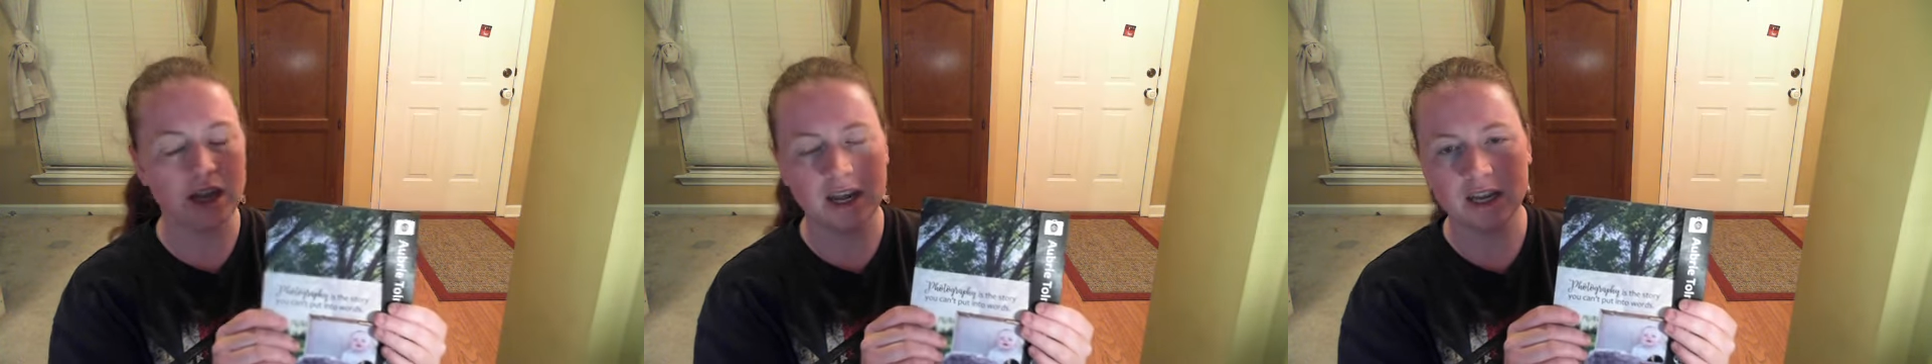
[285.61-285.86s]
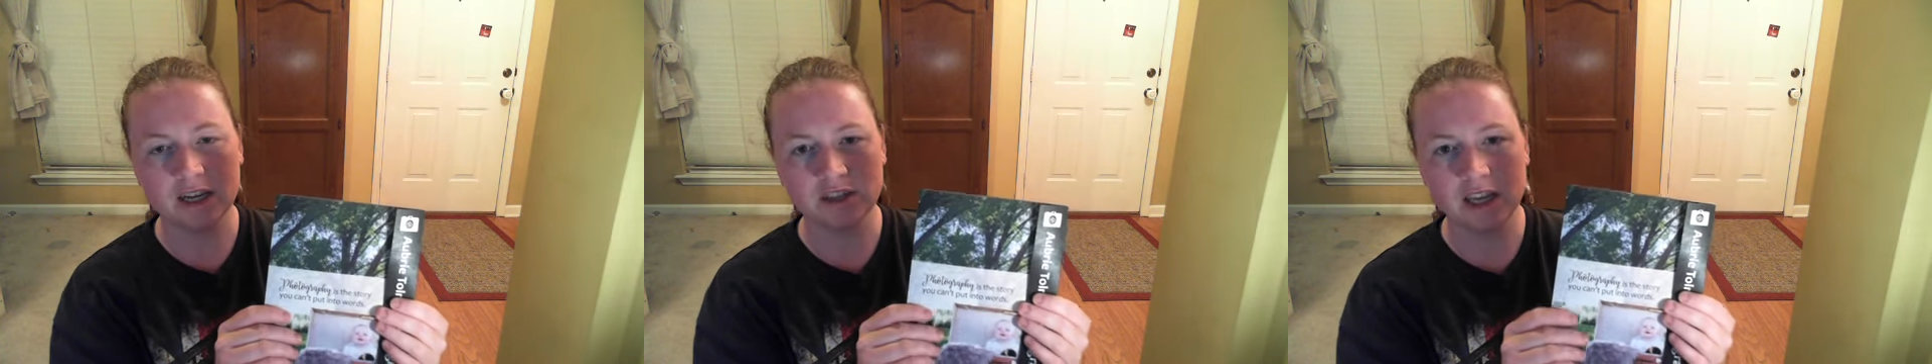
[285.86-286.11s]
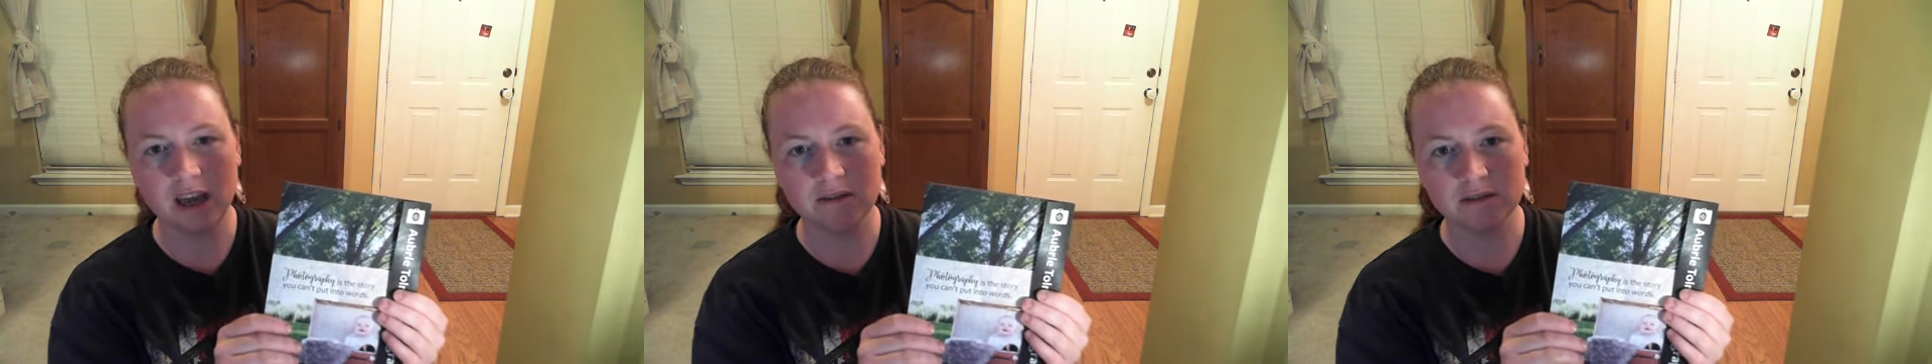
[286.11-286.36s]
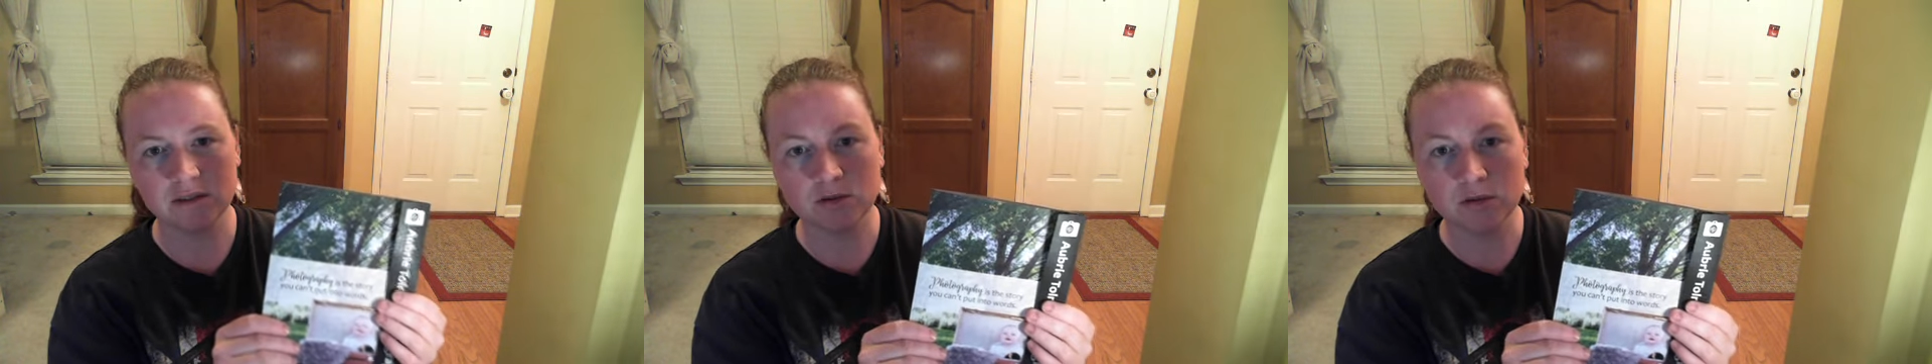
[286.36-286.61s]
I actually
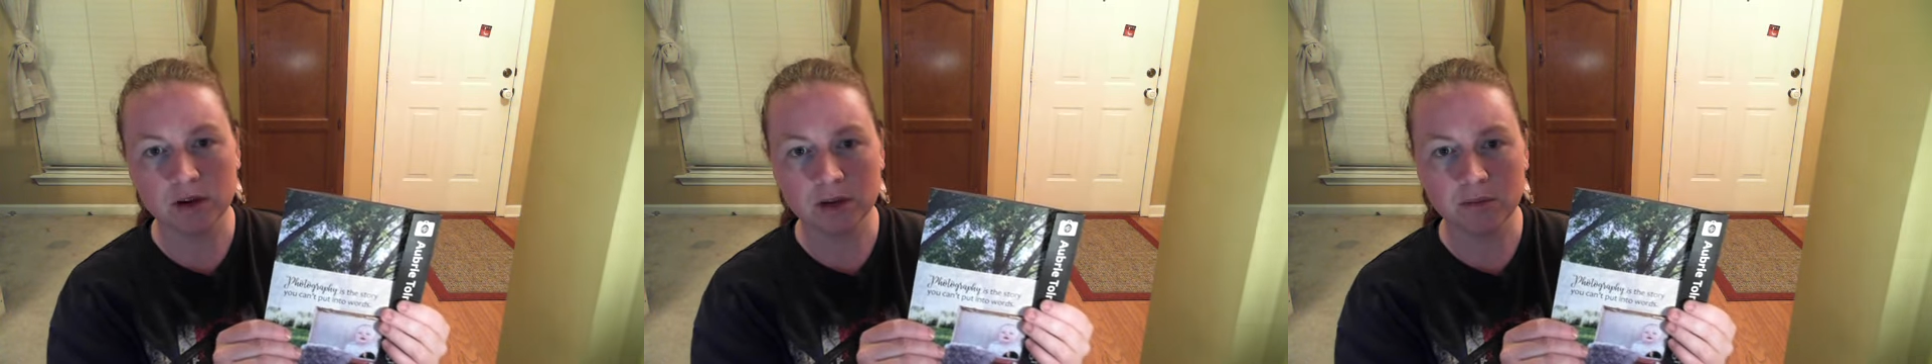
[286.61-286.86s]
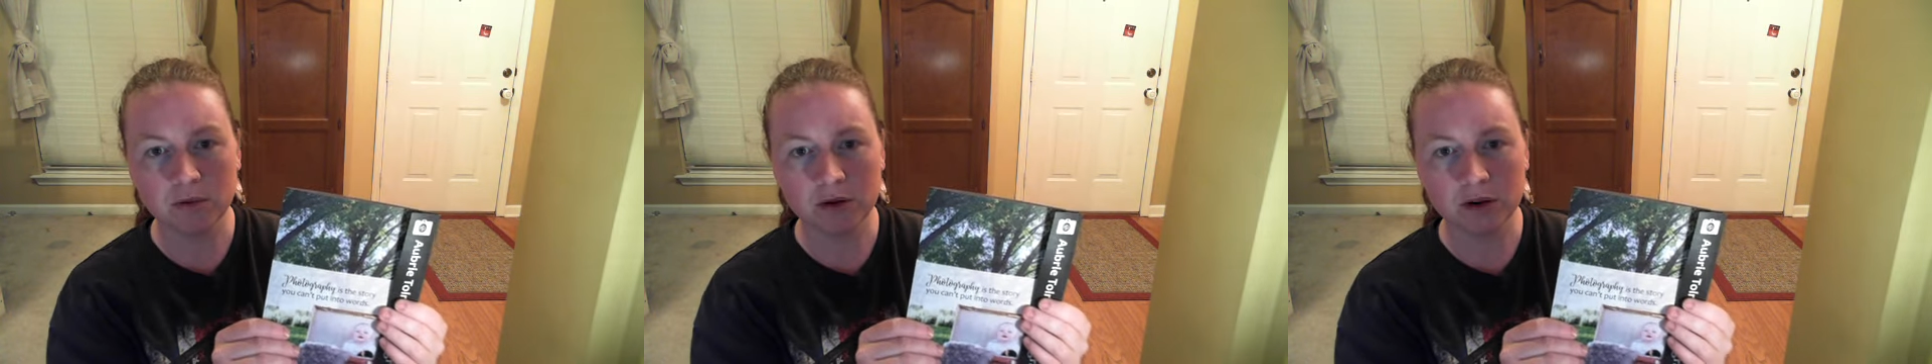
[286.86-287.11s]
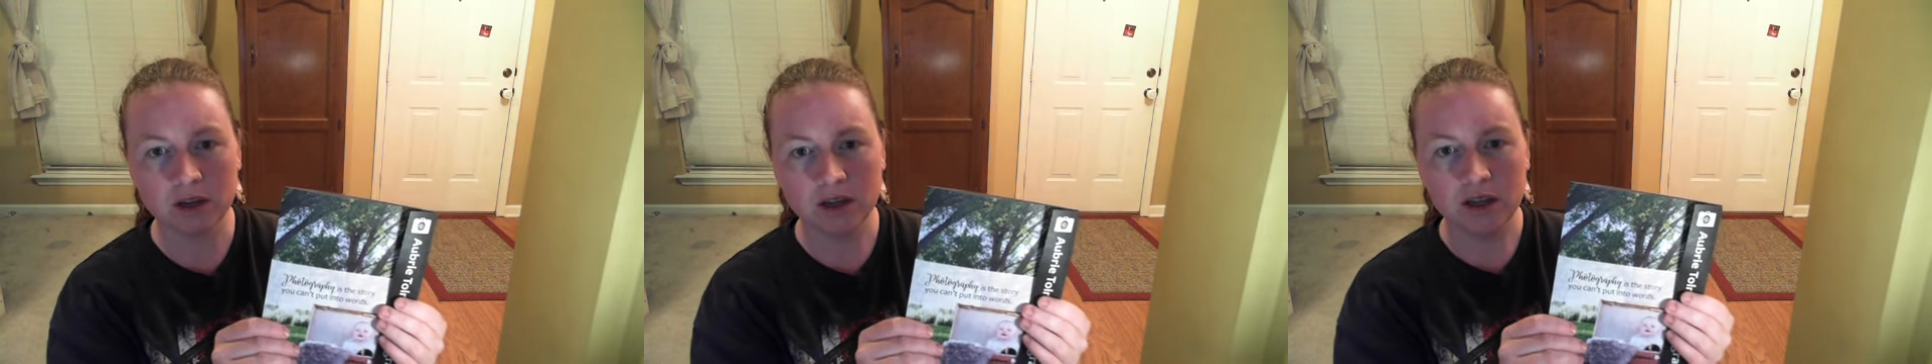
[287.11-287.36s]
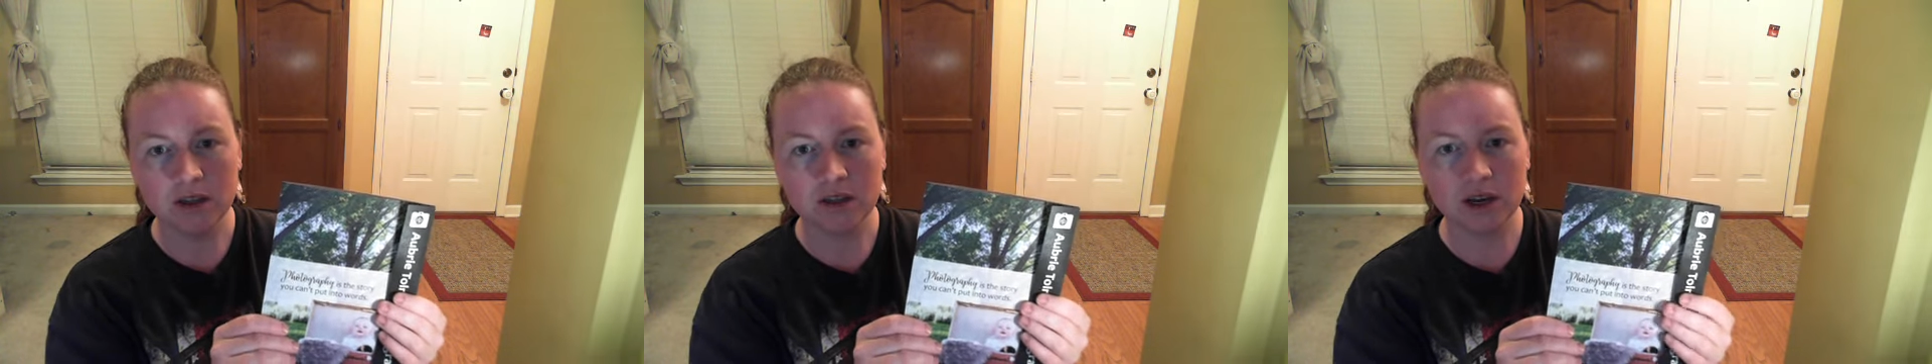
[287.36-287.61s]
have a scoring board
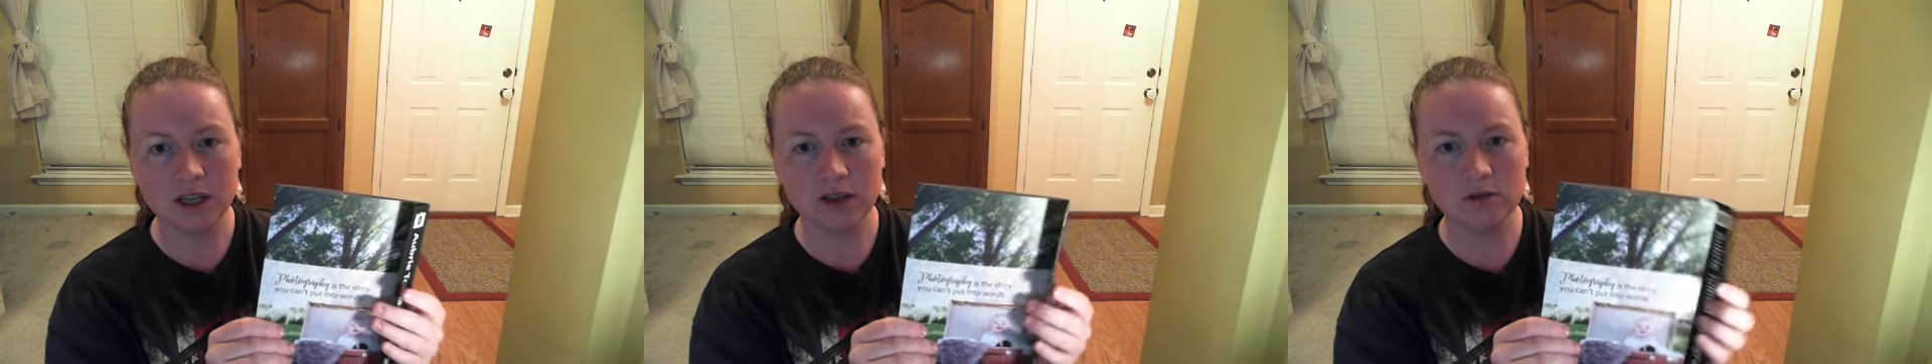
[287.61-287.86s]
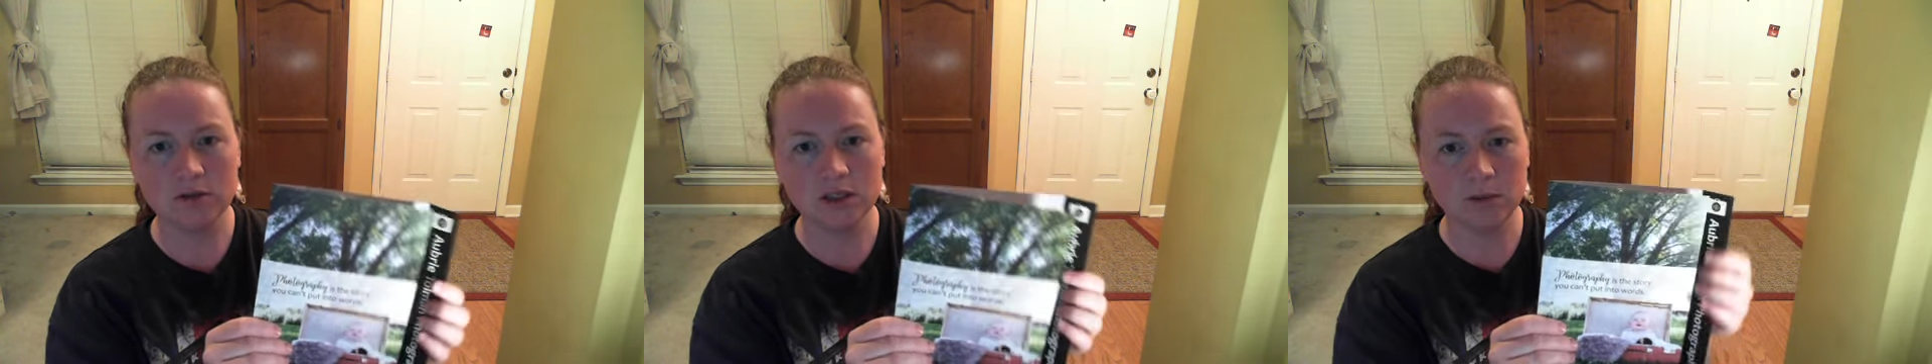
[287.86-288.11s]
that I use